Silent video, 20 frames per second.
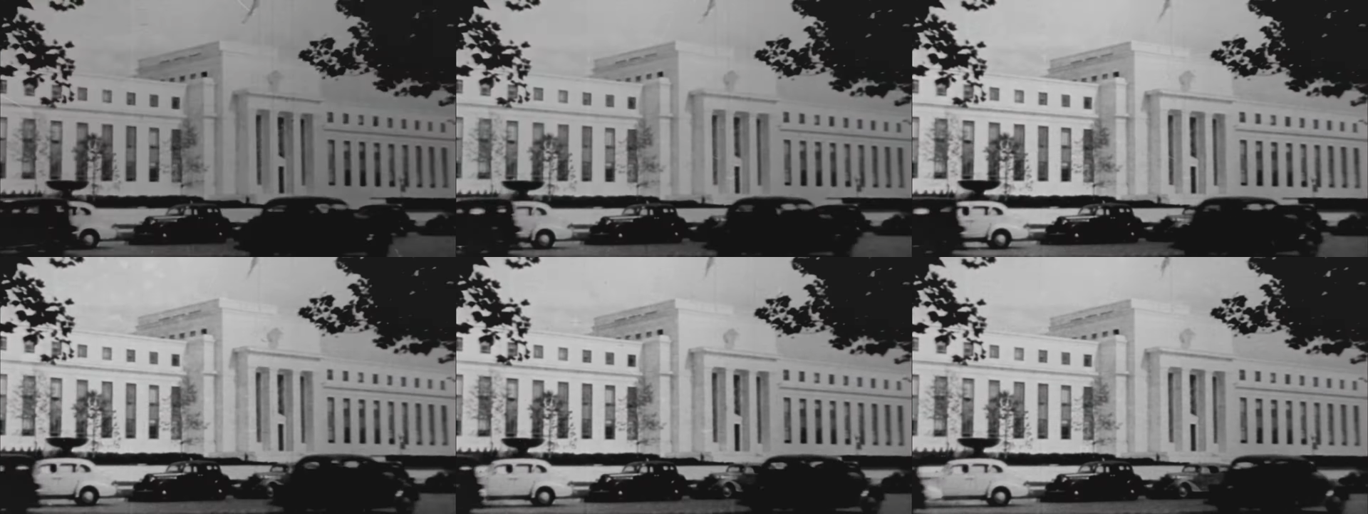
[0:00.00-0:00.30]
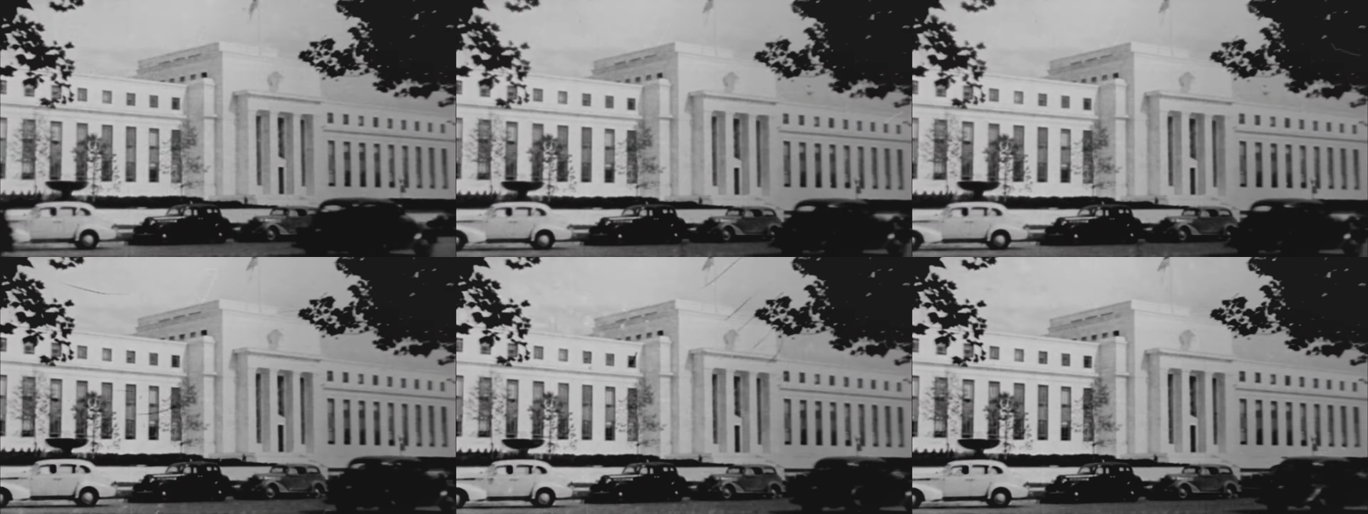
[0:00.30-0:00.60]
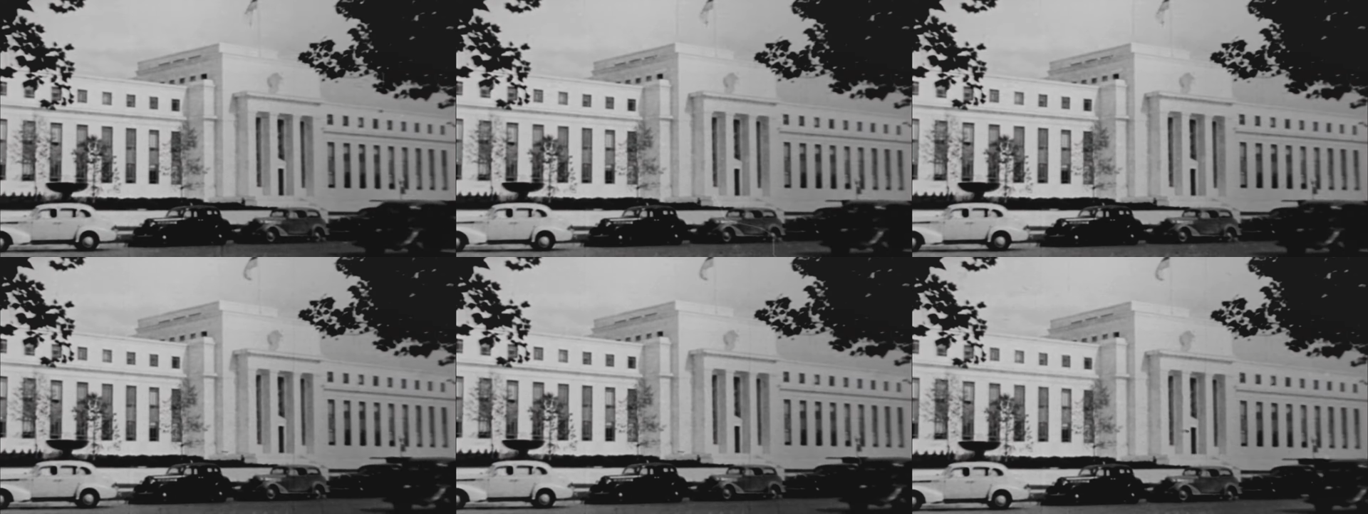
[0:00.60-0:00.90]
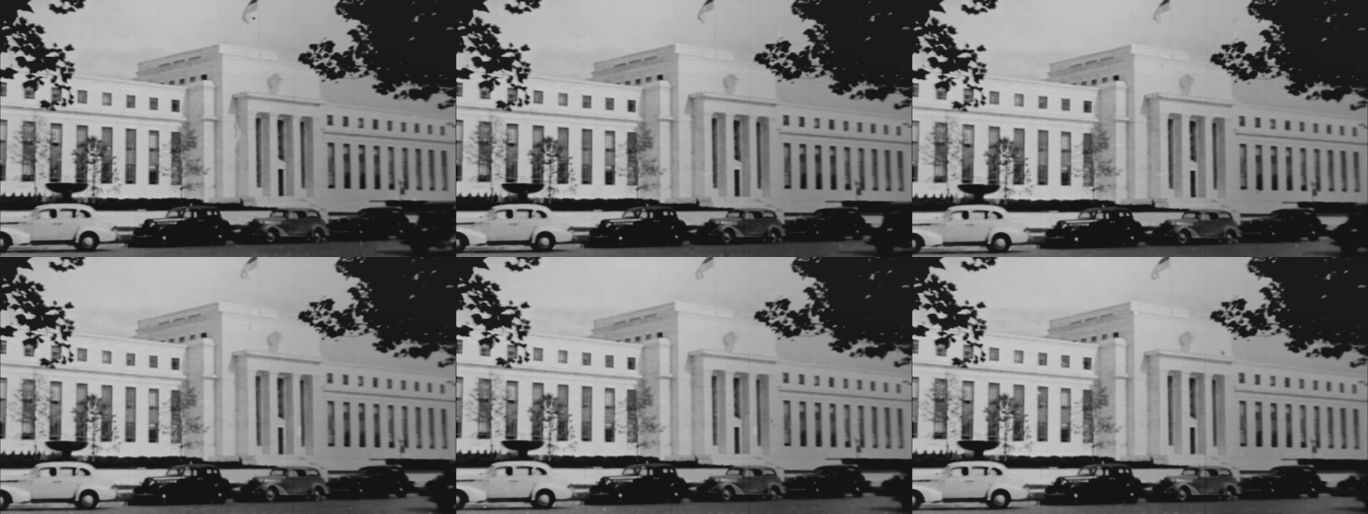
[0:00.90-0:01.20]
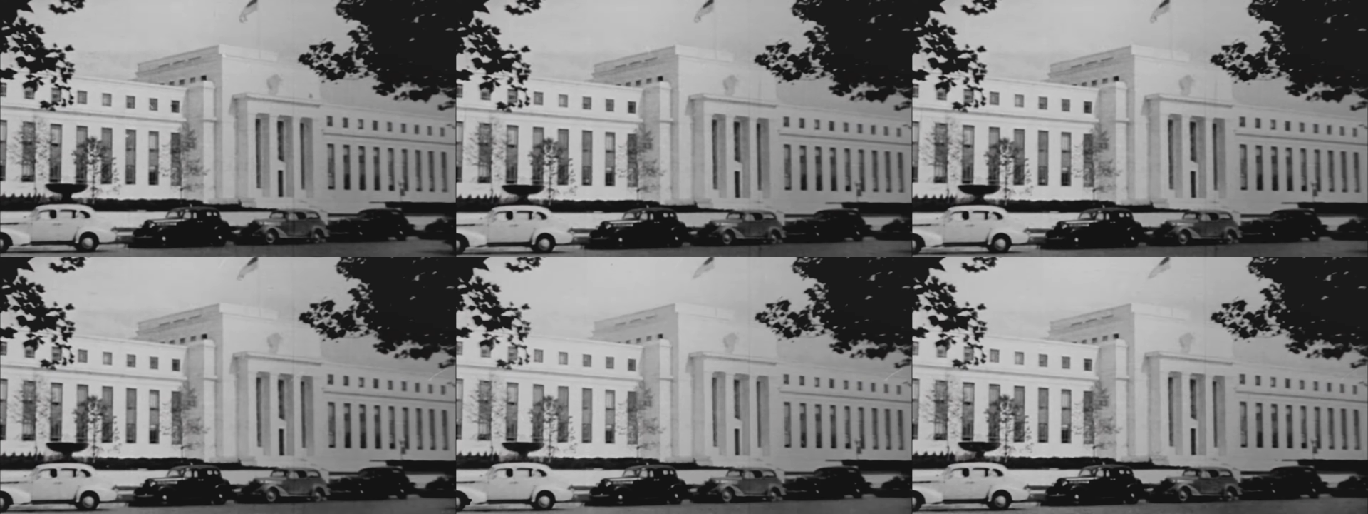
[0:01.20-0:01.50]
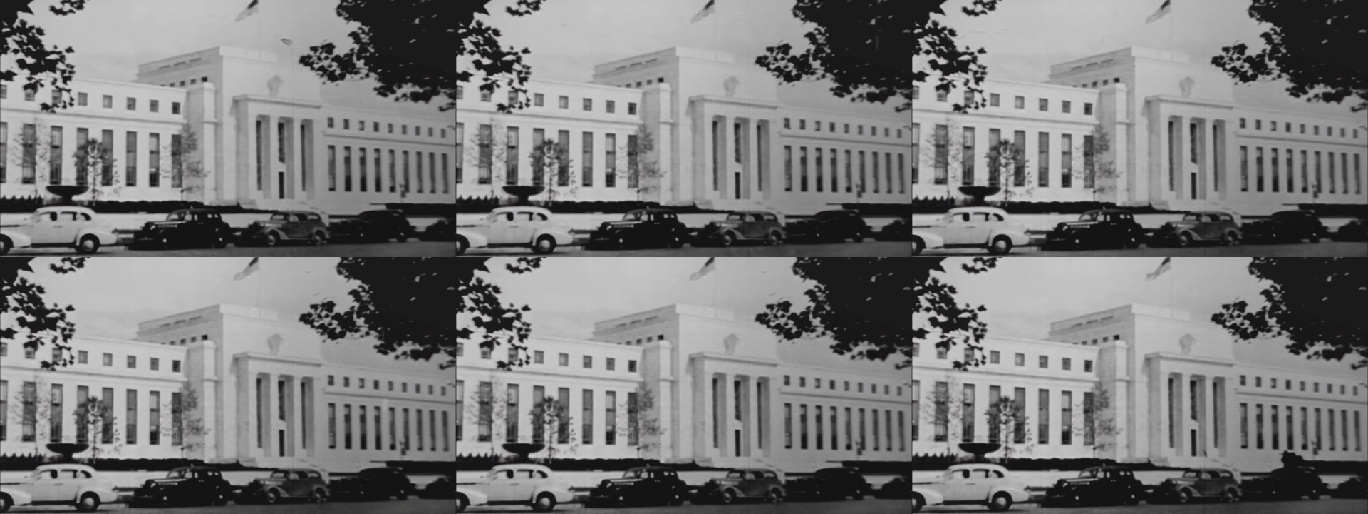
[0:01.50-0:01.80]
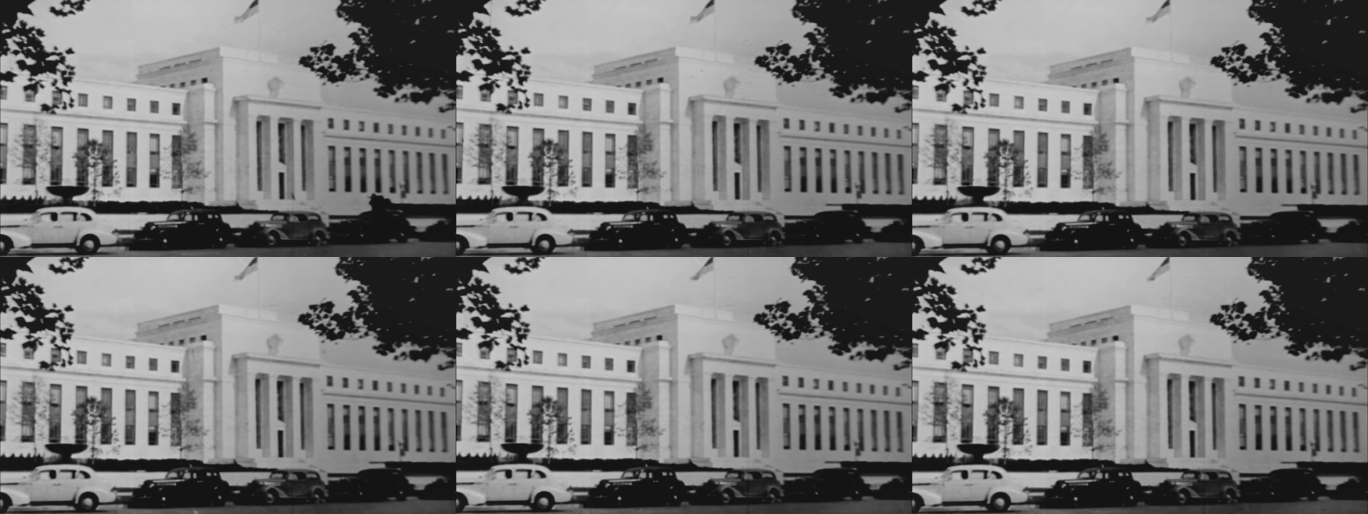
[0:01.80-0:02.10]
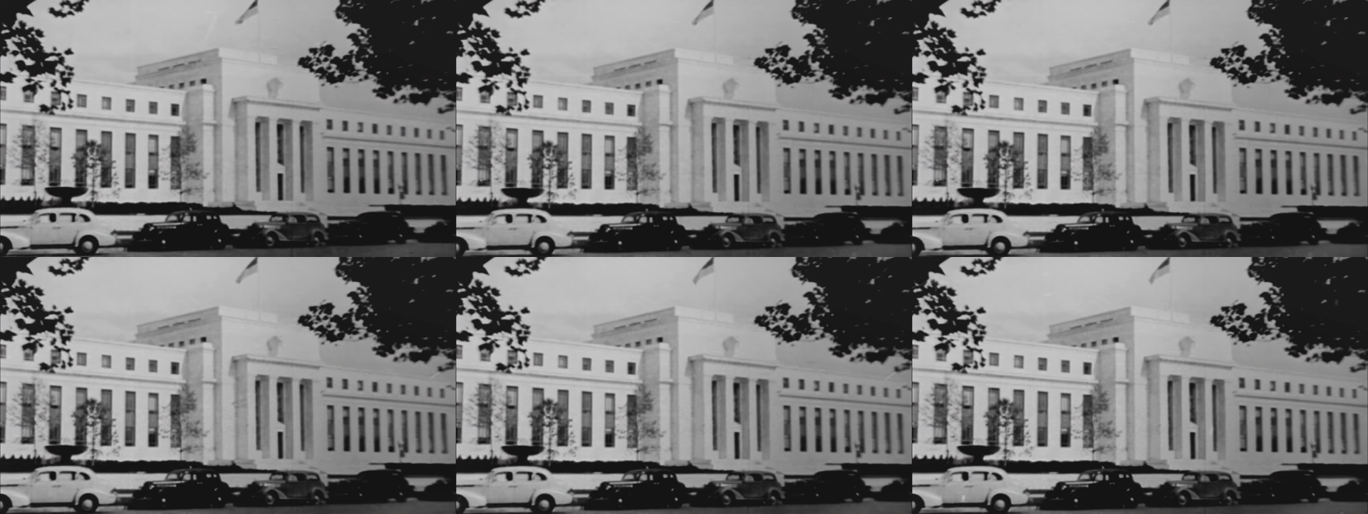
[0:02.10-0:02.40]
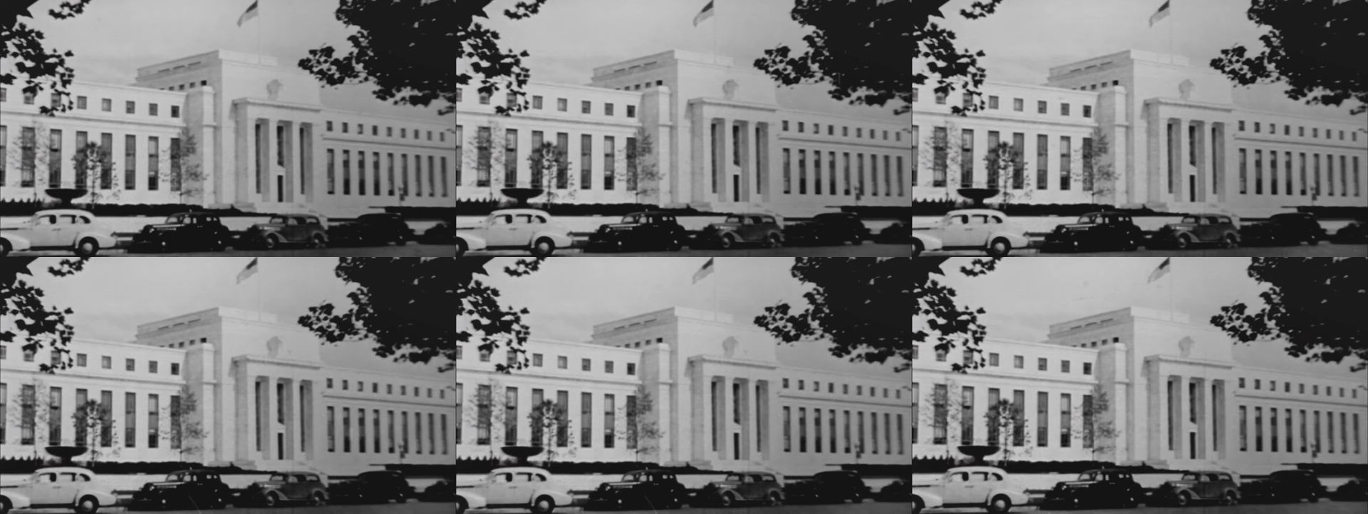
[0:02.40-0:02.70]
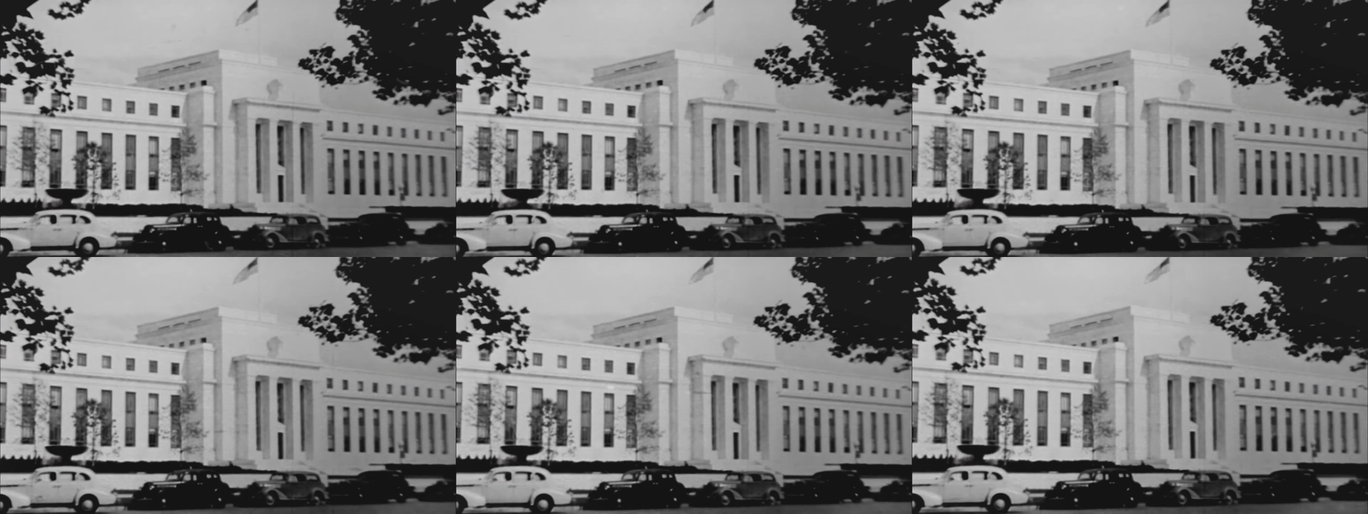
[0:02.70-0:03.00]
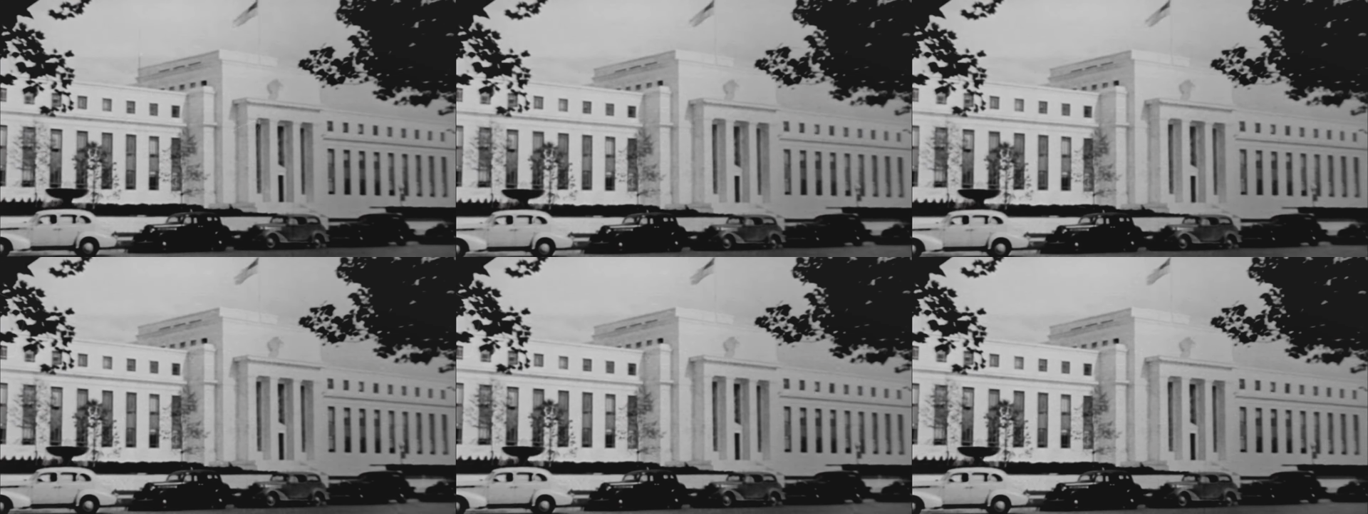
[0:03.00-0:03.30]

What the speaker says: No face is visible, so there are no lips to read.